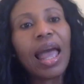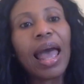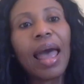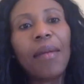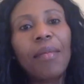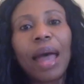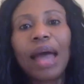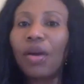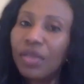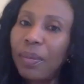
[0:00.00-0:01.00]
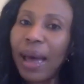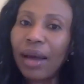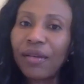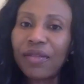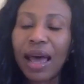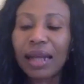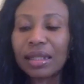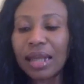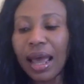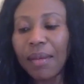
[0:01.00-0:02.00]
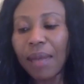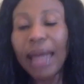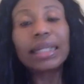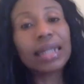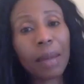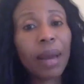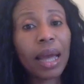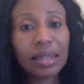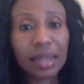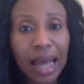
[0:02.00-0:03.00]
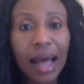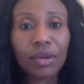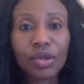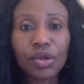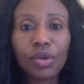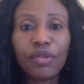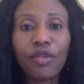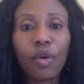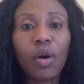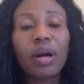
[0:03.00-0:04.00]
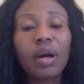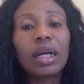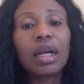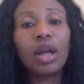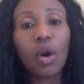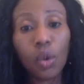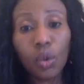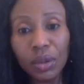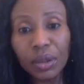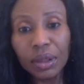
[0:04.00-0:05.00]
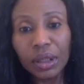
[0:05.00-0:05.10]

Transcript: And on the back of that, I did apply to the council for a loan